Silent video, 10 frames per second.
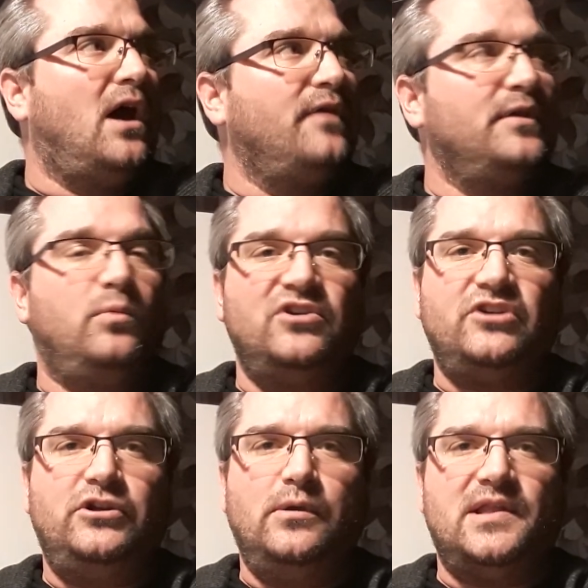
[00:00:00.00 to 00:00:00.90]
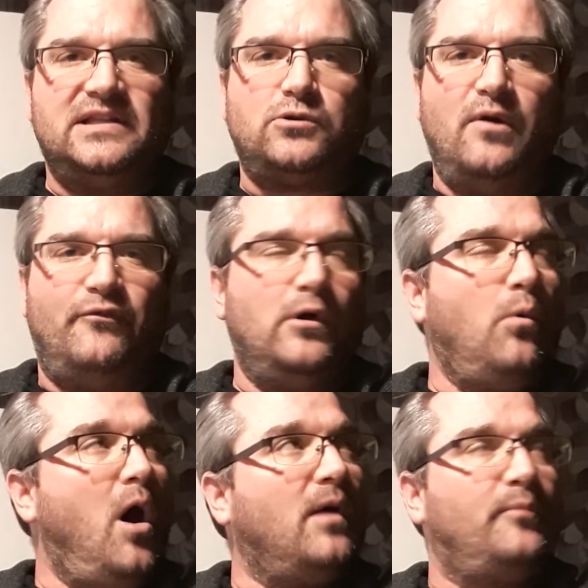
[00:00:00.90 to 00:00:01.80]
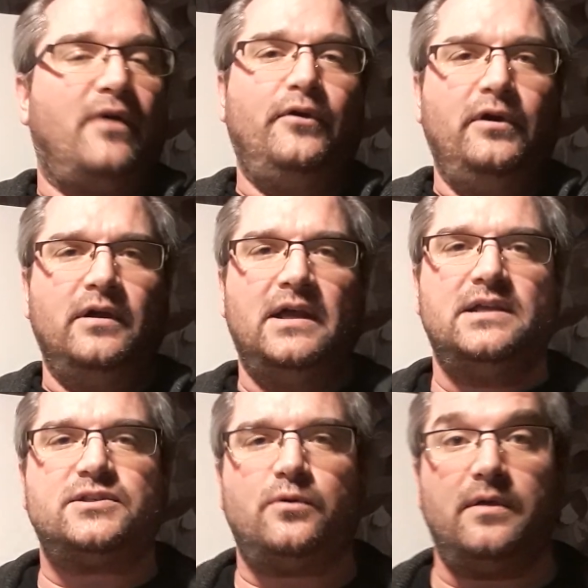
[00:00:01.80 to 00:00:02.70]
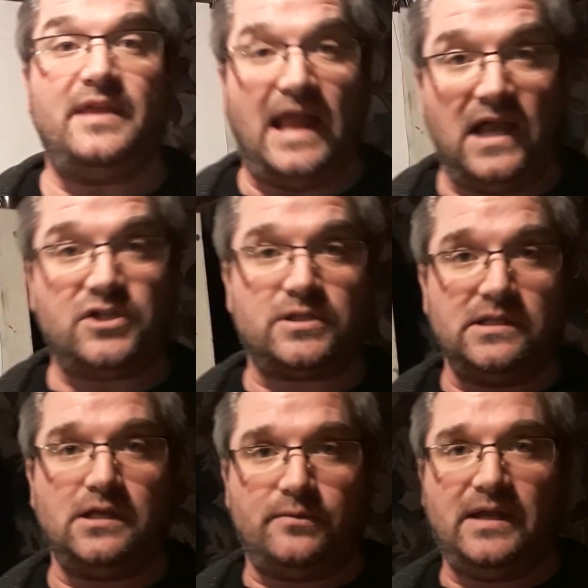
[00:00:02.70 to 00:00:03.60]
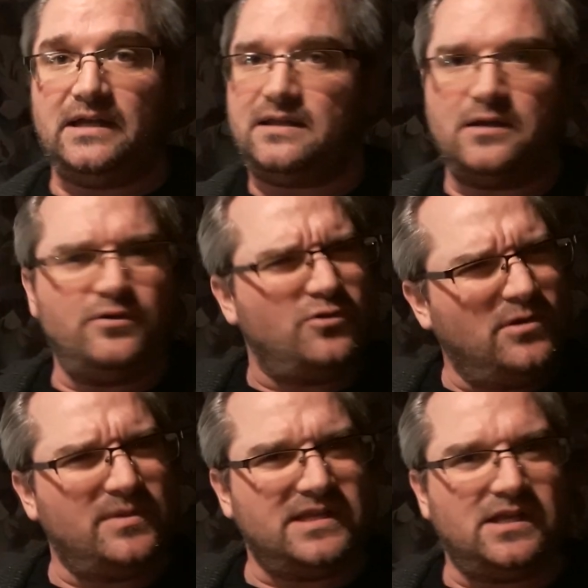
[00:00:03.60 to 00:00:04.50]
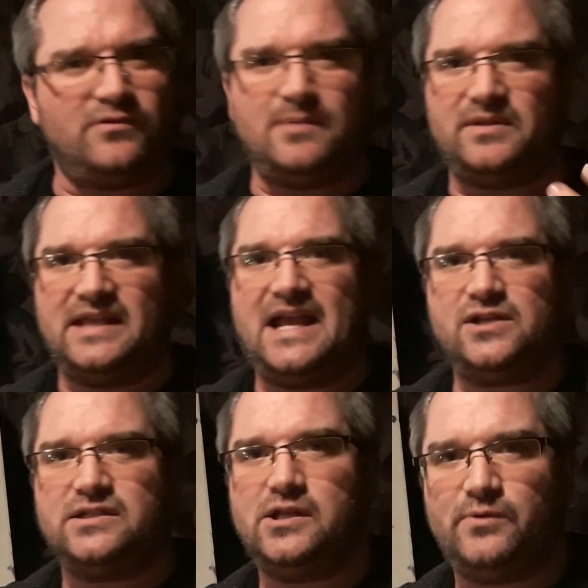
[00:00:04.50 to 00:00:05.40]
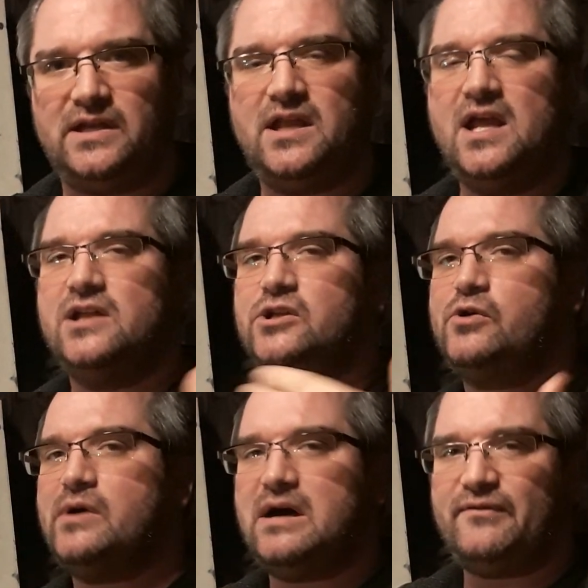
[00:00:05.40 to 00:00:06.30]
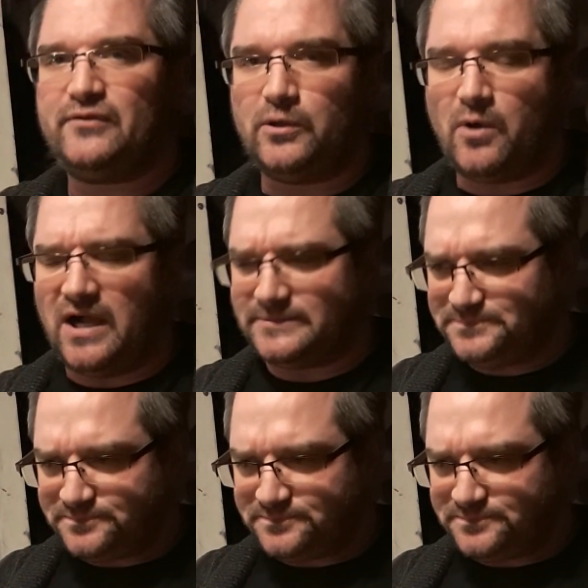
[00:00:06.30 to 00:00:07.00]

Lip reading: I think we should do that. Let's go for a walk, brother." So they actually agreed. They don't normally agree, but they actually agreed to go out for a walk.